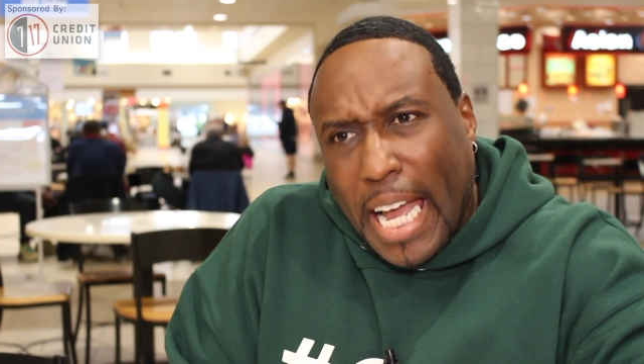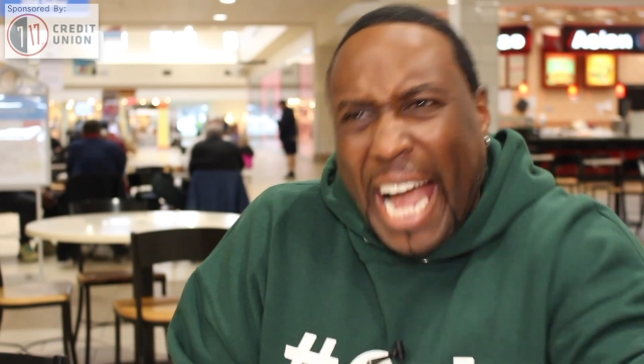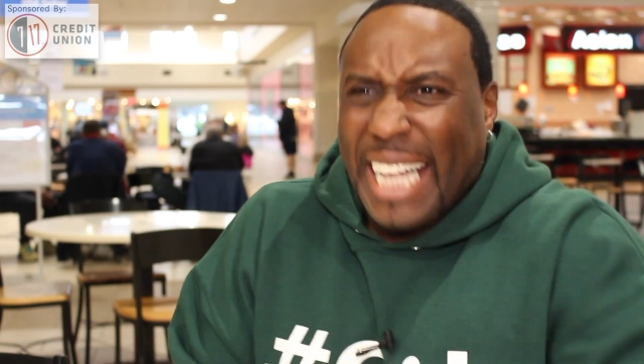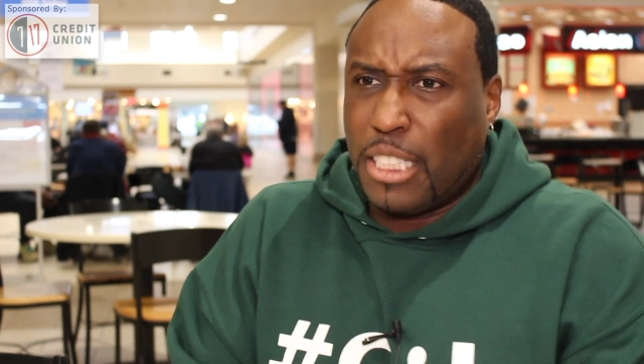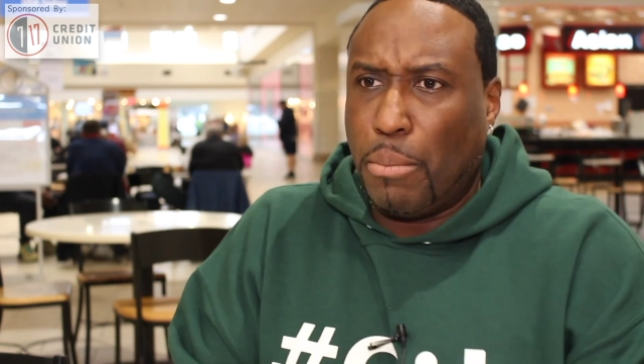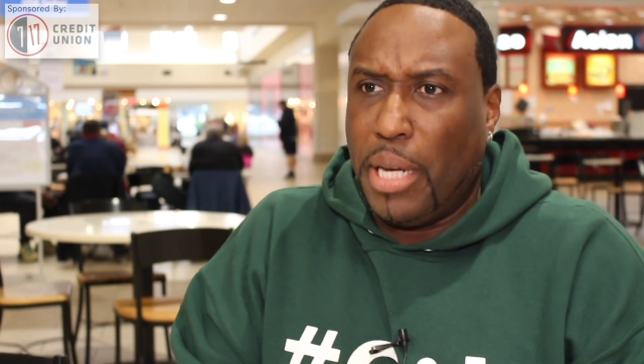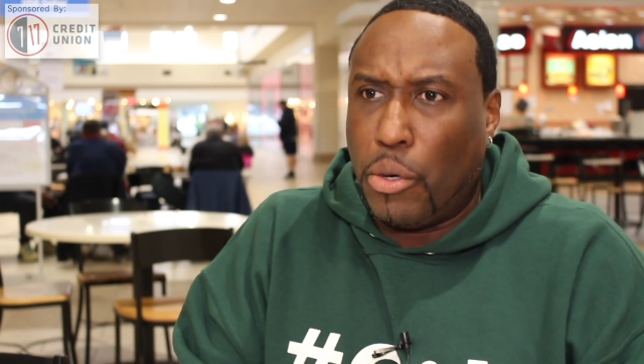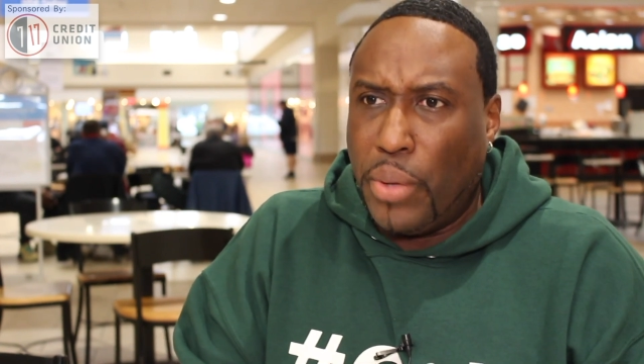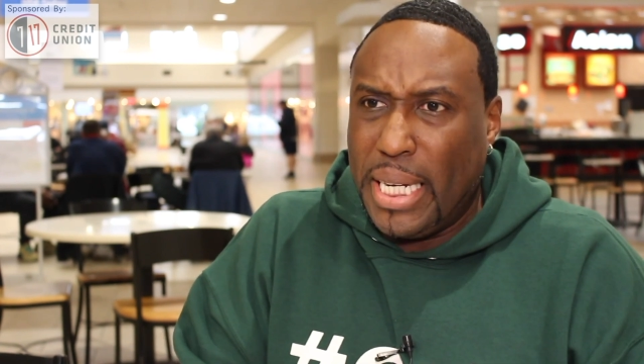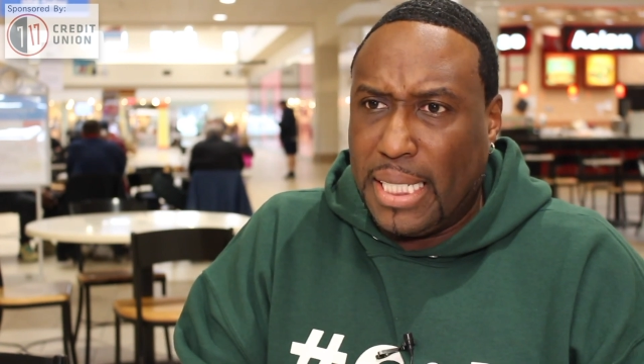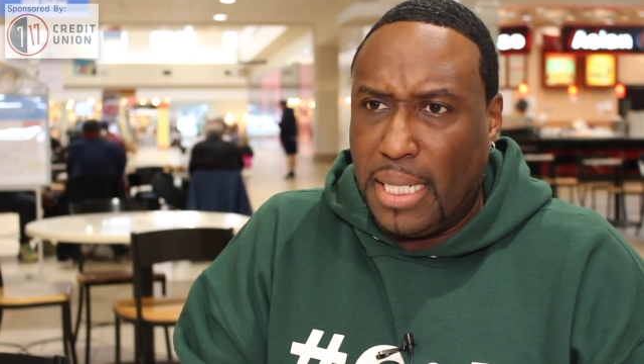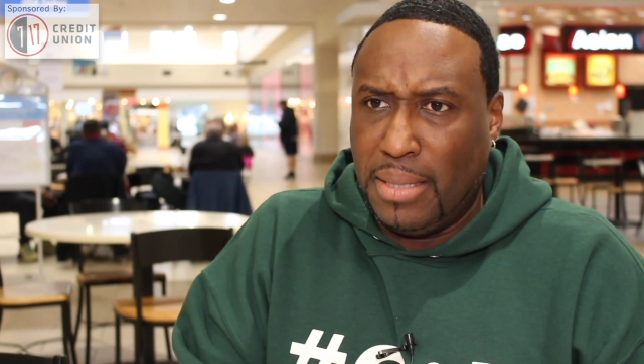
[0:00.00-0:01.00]
It has to be a
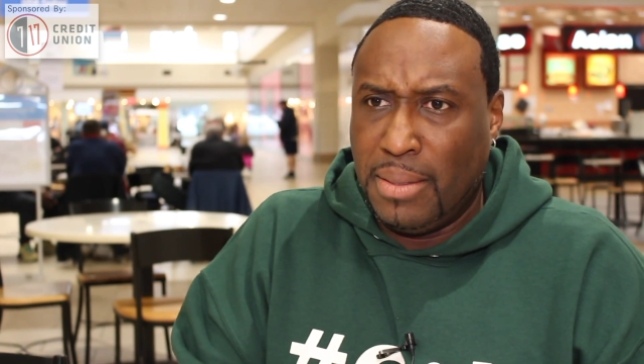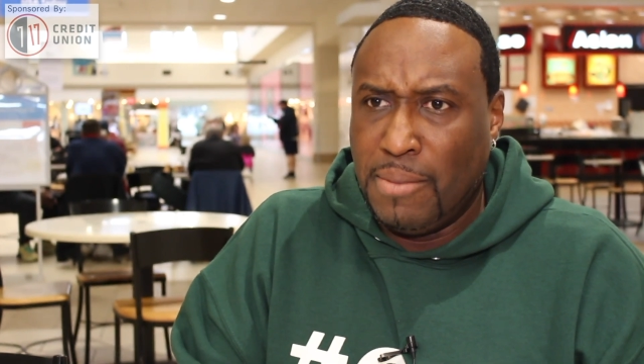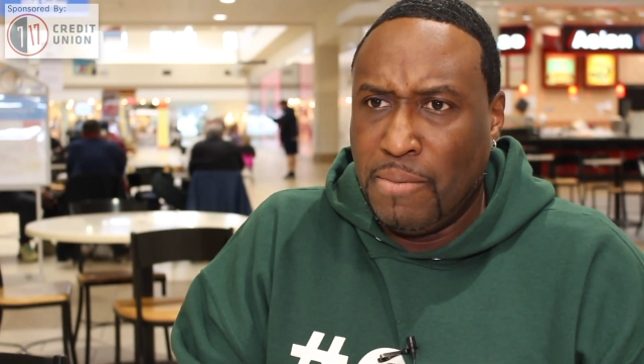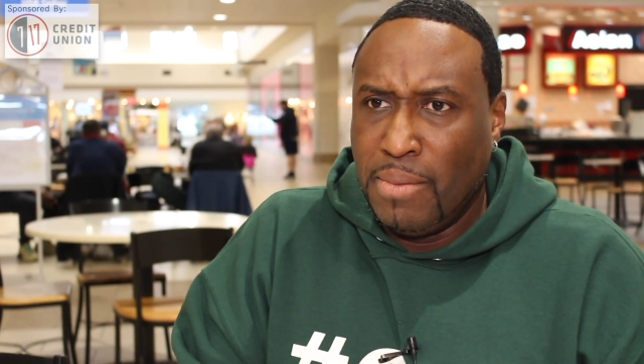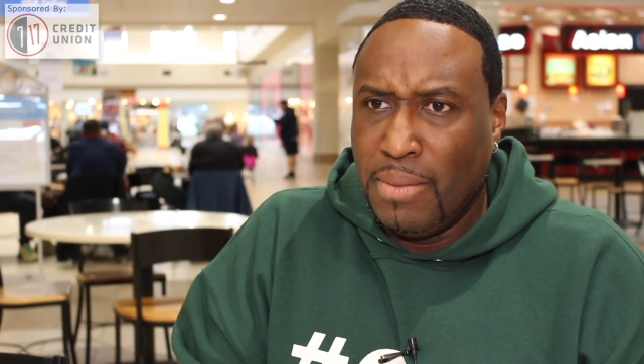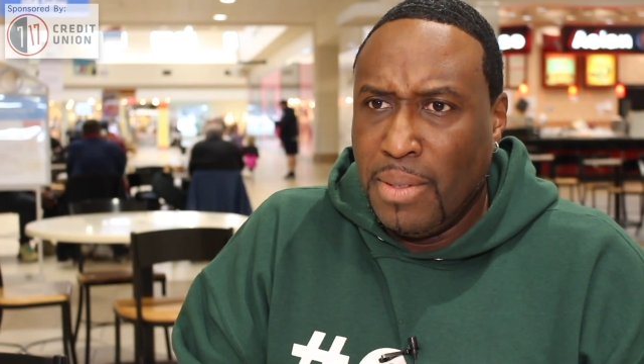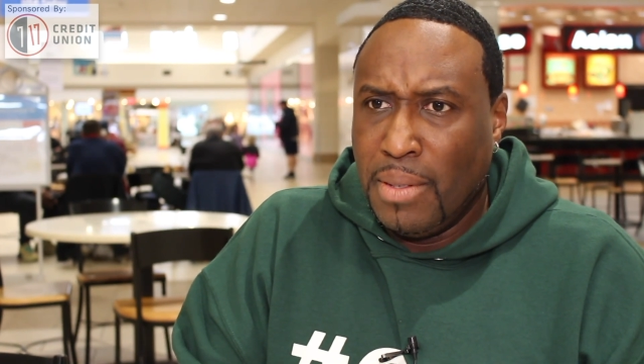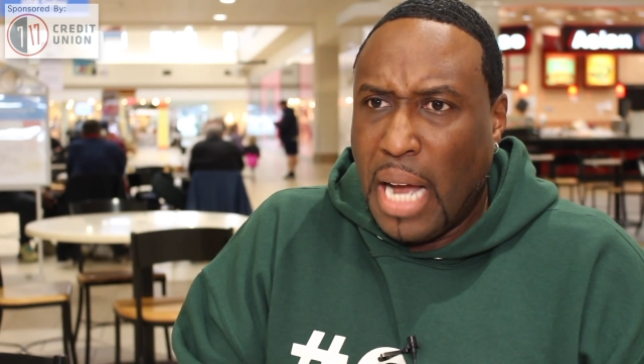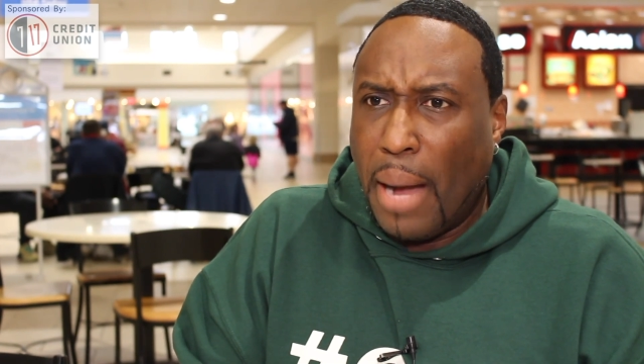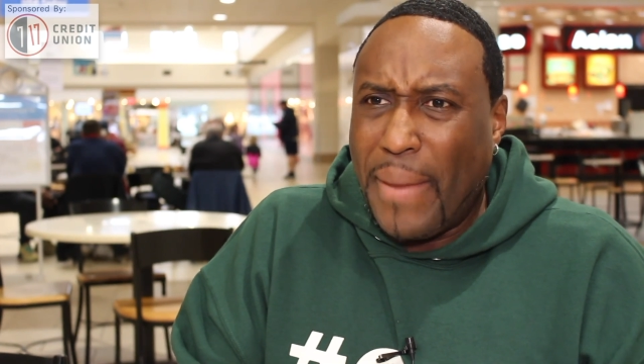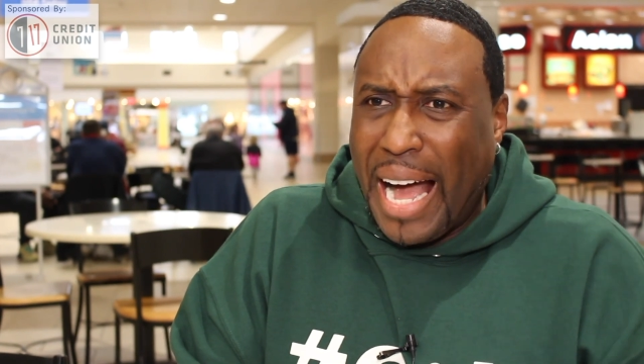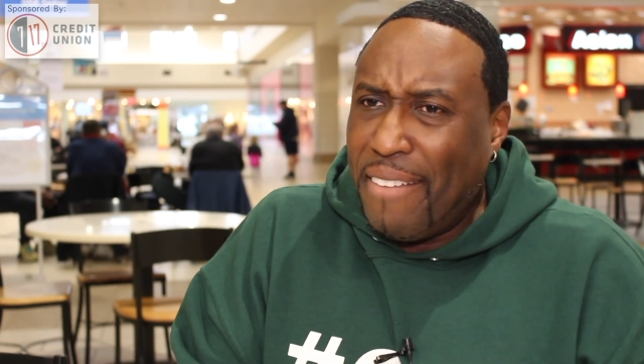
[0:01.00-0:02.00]
reason.
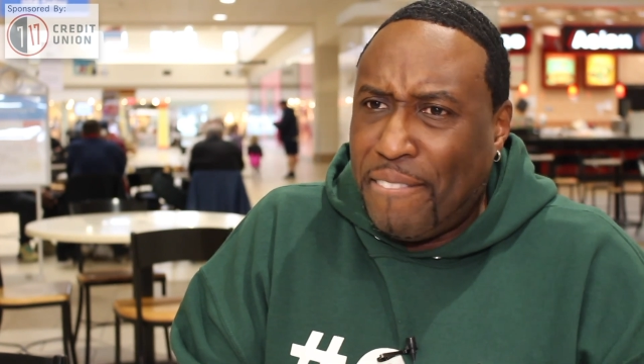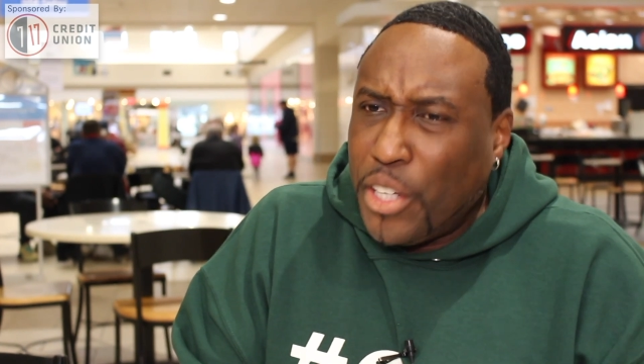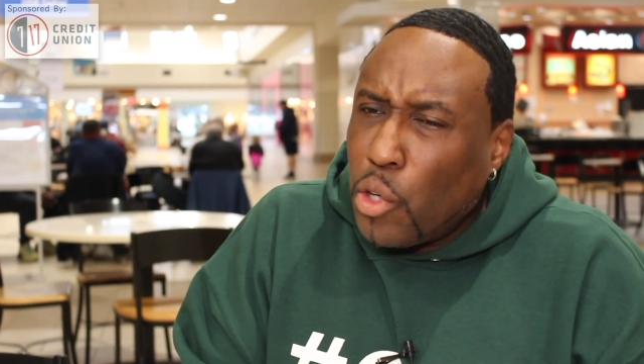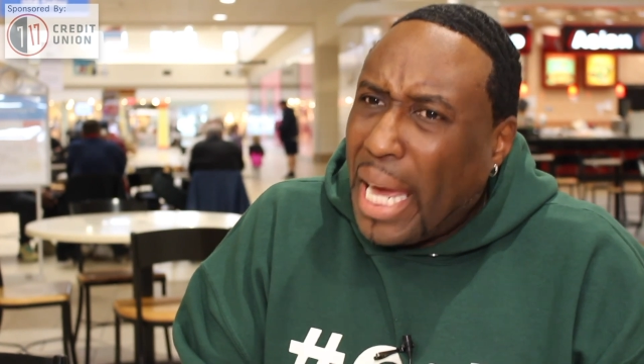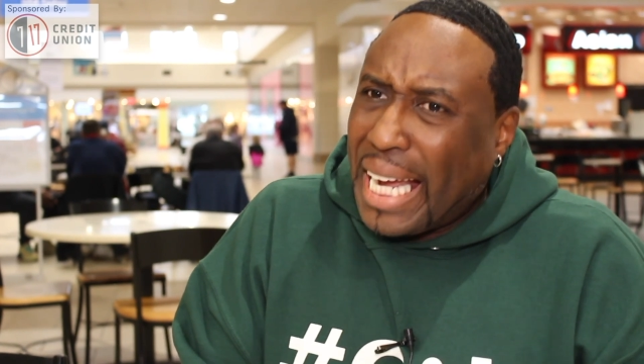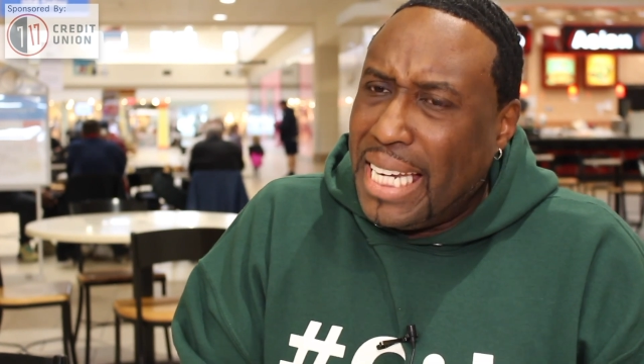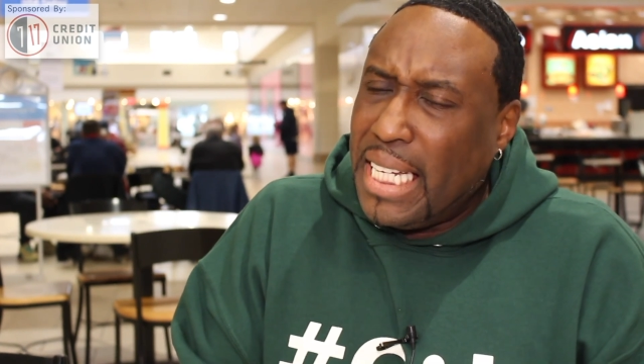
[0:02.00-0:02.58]
I feel like